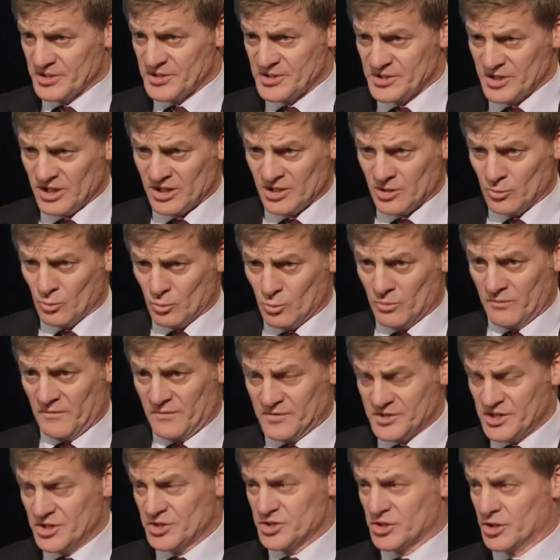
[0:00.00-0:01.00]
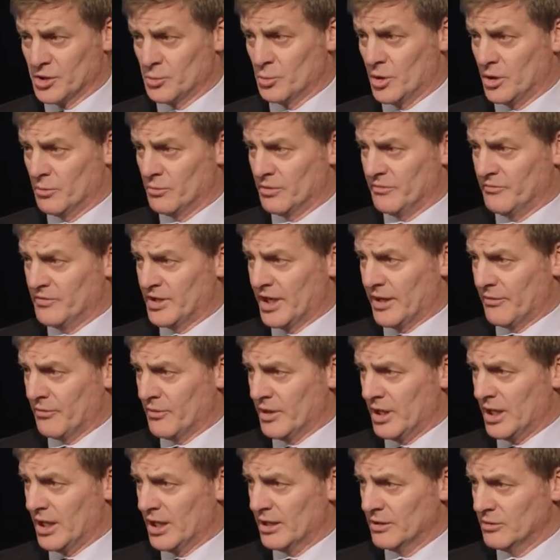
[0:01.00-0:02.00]
sector, essentially what we've done
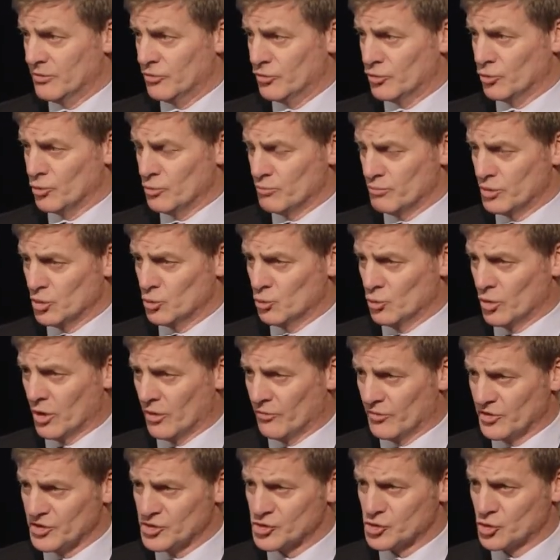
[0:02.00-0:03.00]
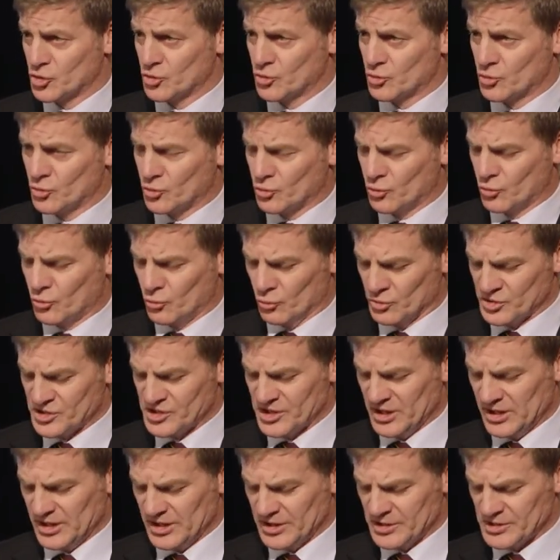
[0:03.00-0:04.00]
there to build on this
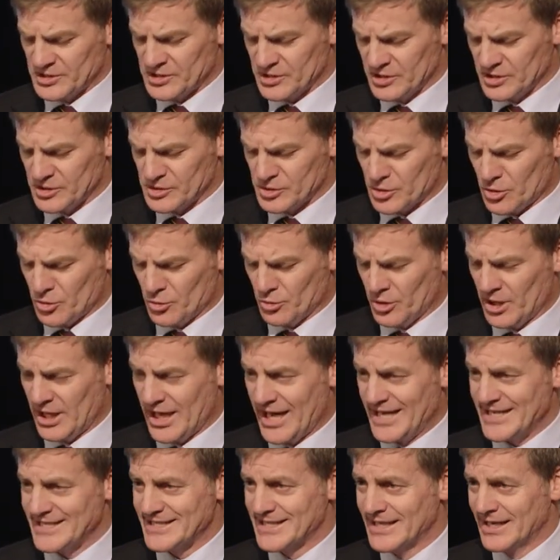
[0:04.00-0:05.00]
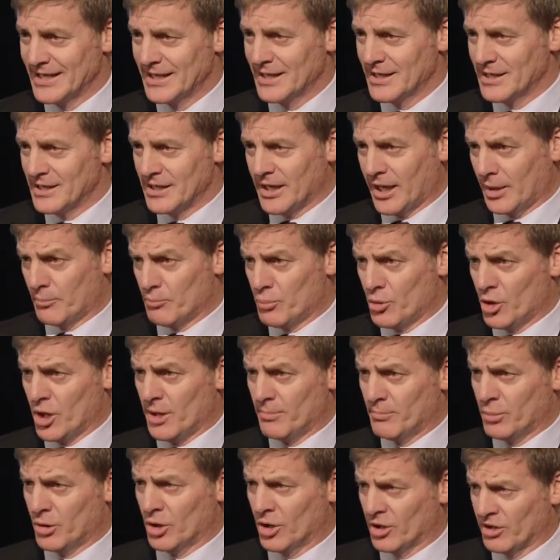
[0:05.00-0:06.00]
resilience is create a
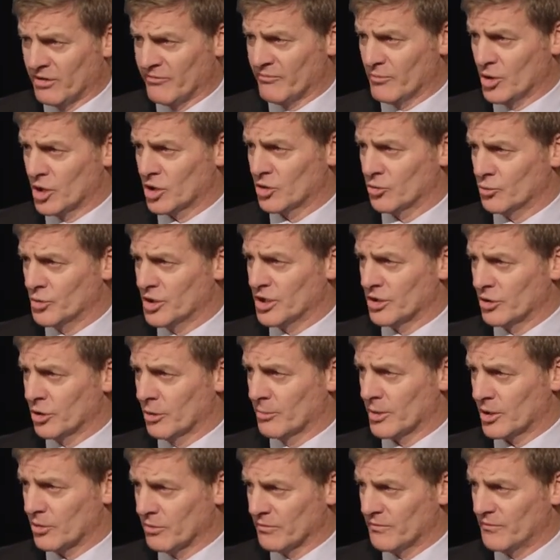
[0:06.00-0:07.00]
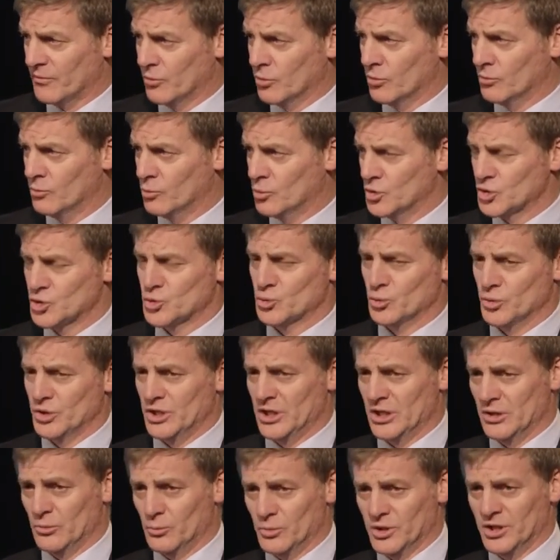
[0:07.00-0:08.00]
pipeline of microeconomic reform, which
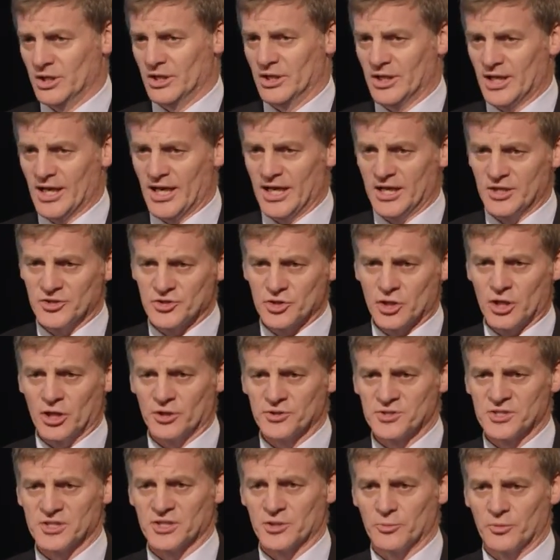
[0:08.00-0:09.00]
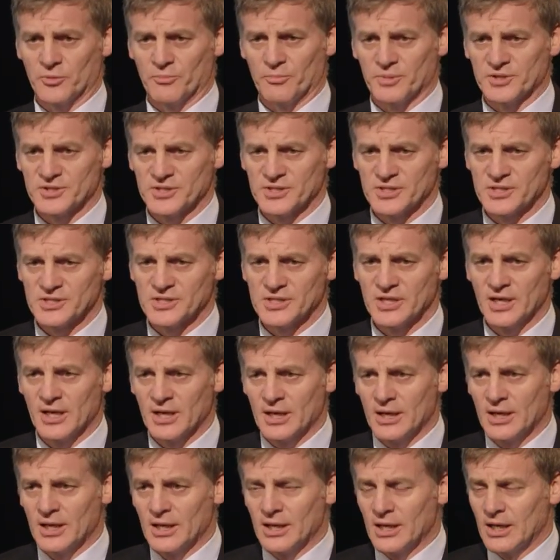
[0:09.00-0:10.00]
we engage closely with business
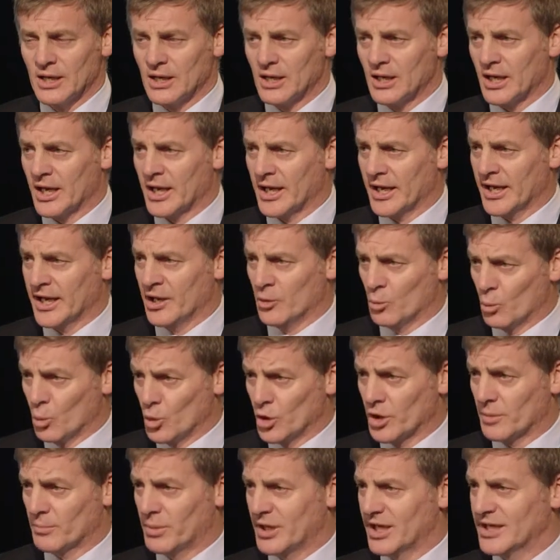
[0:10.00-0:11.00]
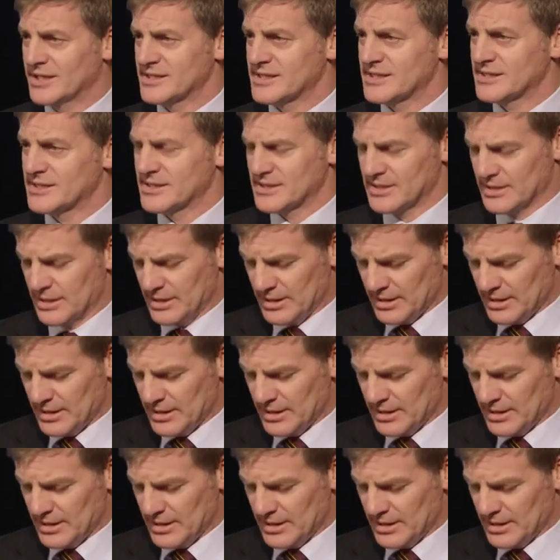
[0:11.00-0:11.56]
and workplaces,